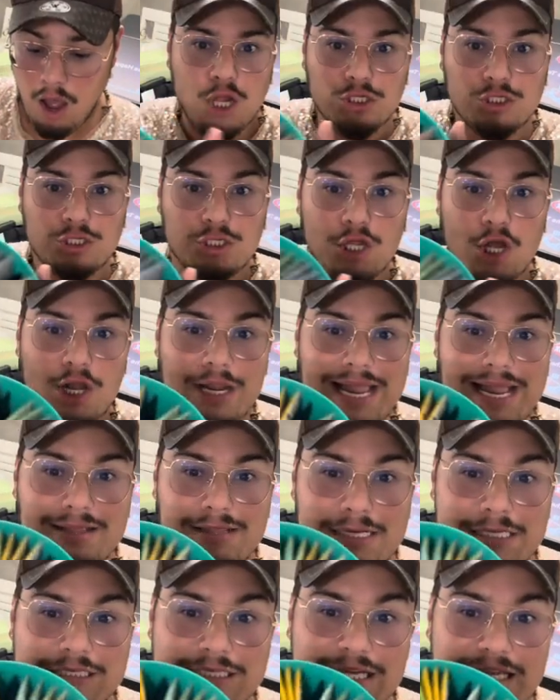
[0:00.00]
Look at
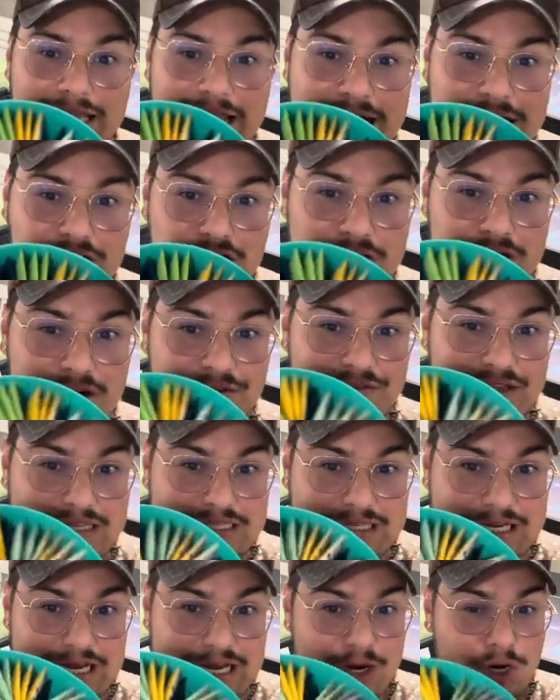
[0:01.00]
the selection of the
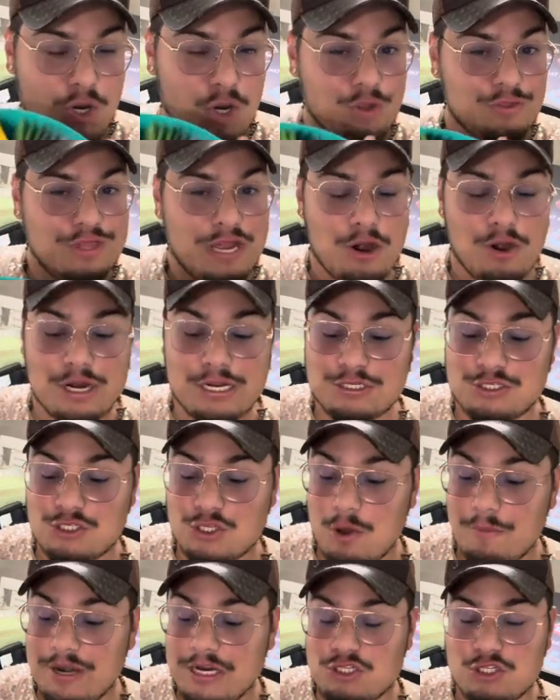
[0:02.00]
tea, girl. There is
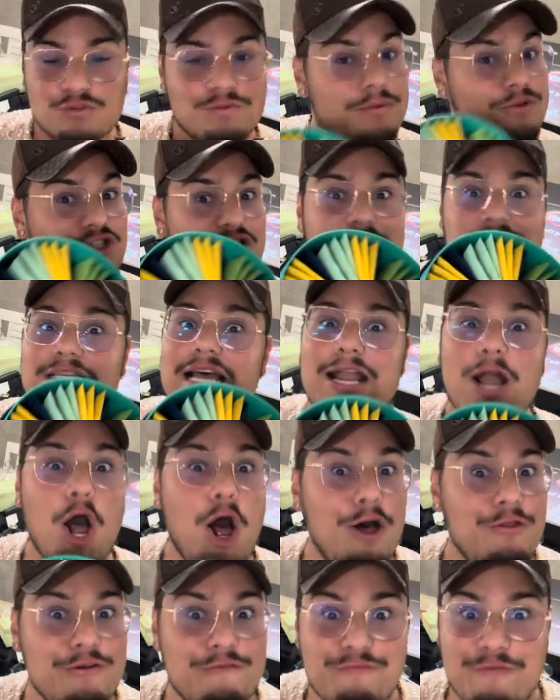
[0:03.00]
so many to choose from. Just like
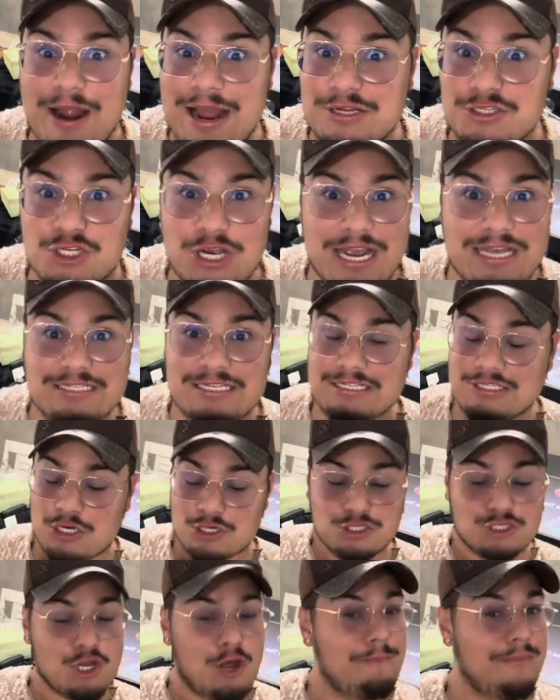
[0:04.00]
all the franchises,
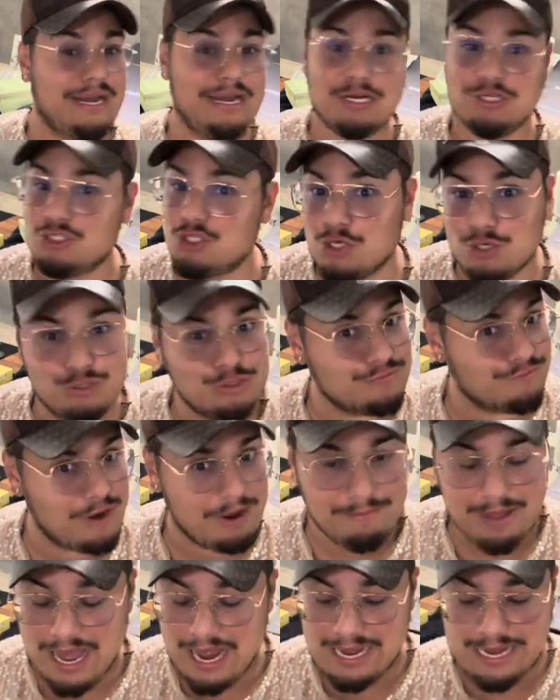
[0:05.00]
there's so many to choose
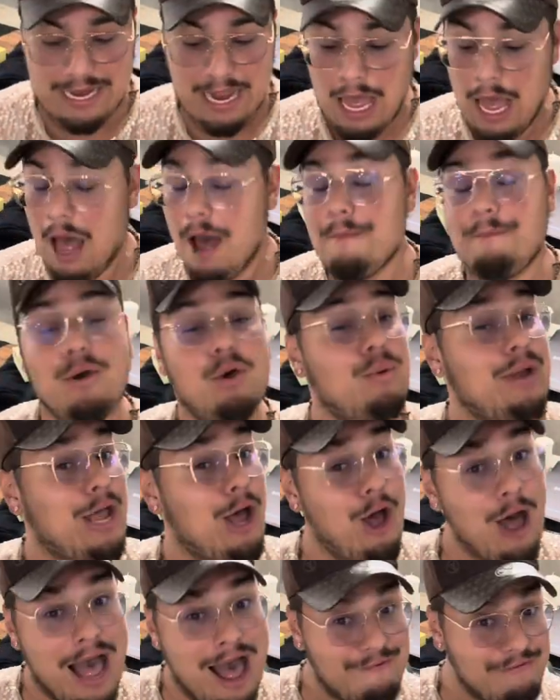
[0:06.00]
from, honey, but we
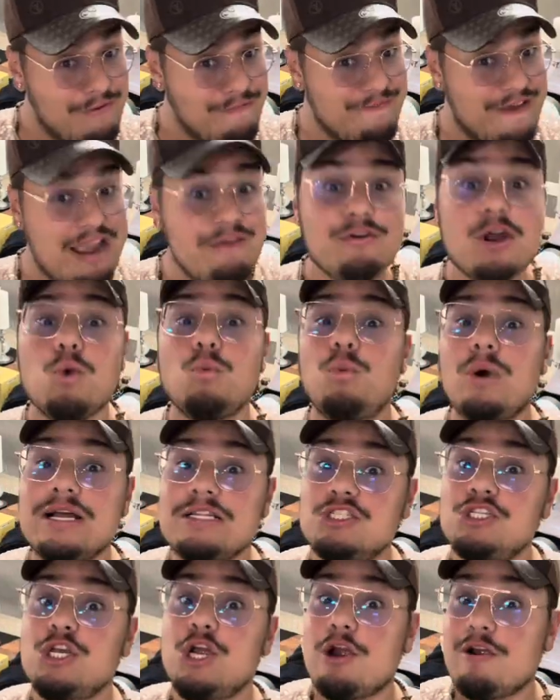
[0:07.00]
all have a favorite.
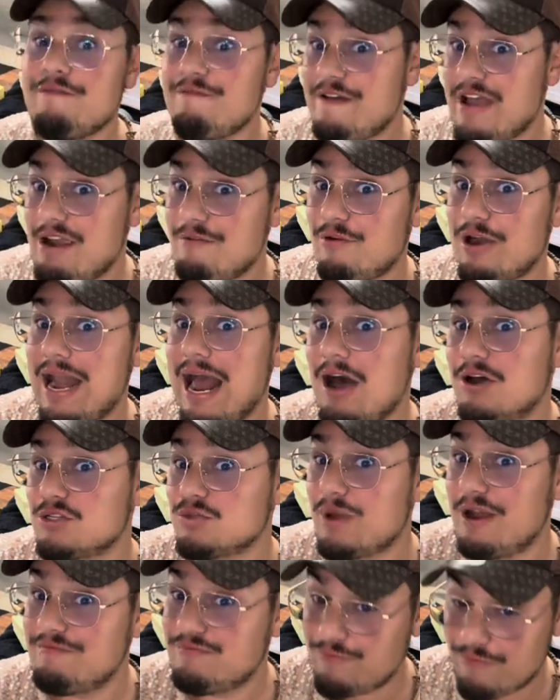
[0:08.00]
What's your favorite
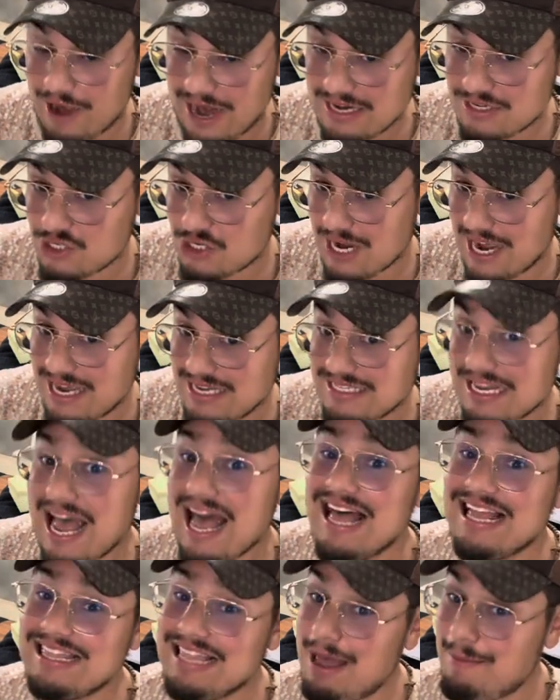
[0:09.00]
Housewife franchise?
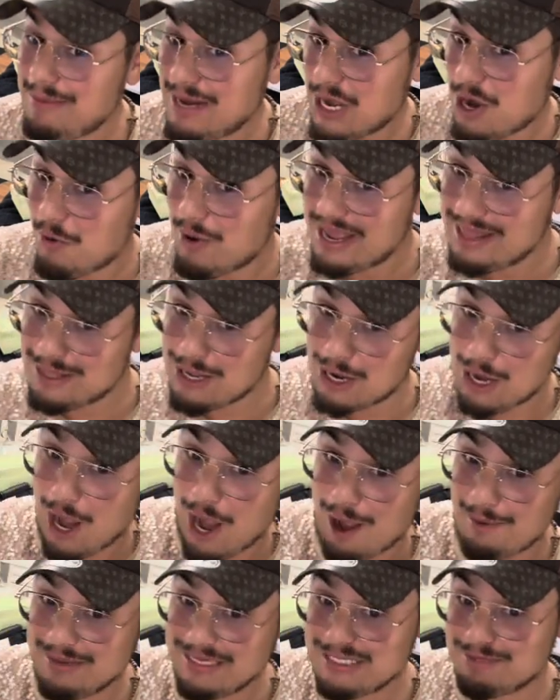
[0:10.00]
Let me know in the
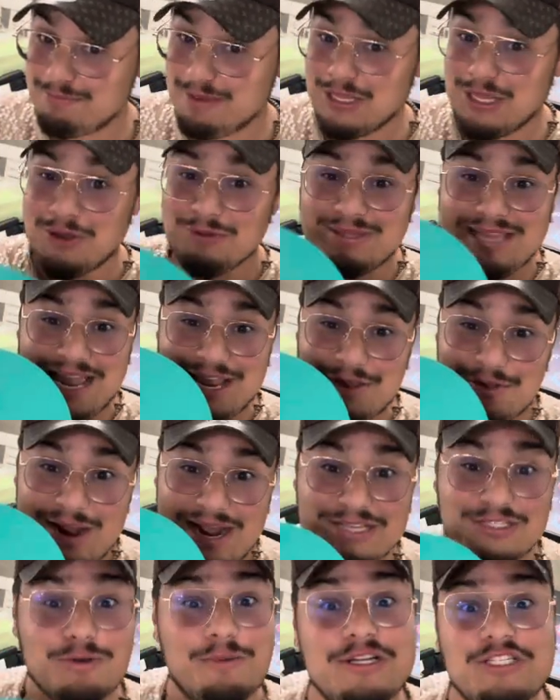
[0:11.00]
comments below. Thank you
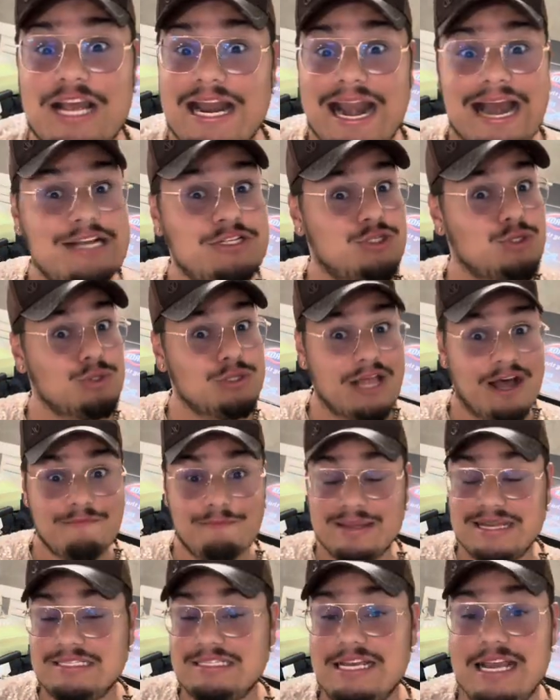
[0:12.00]
guys so much. And I do love
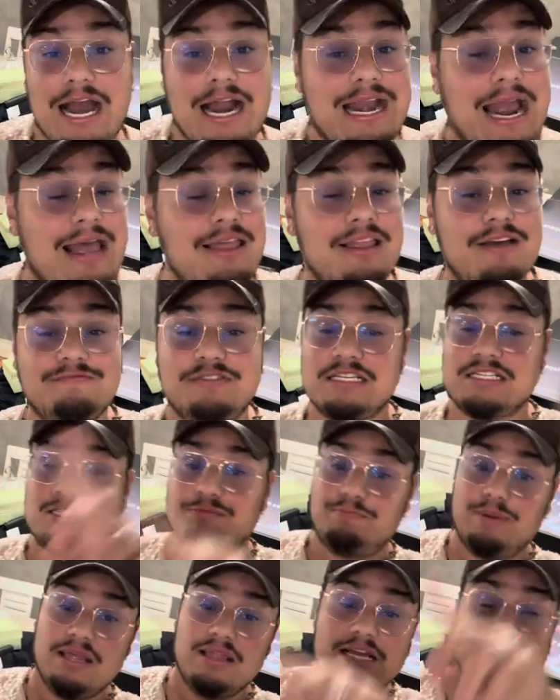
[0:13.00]
me tea, honey. I love to
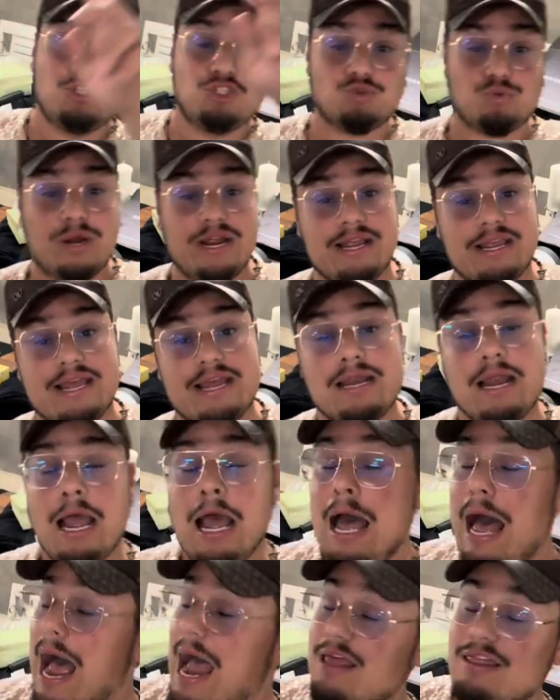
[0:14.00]
spill it, drink it.
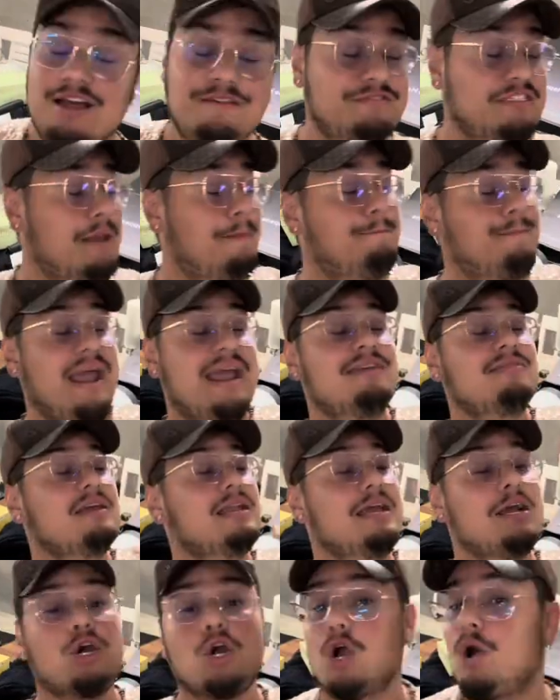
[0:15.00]
I love to bathe in
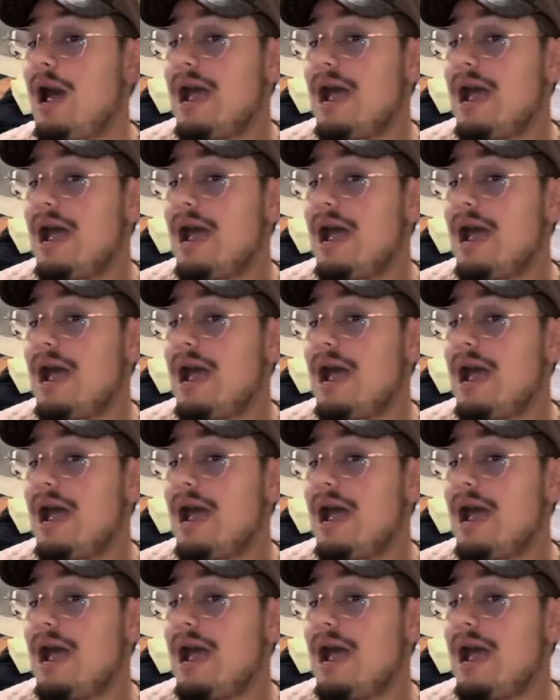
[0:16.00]
it, girl.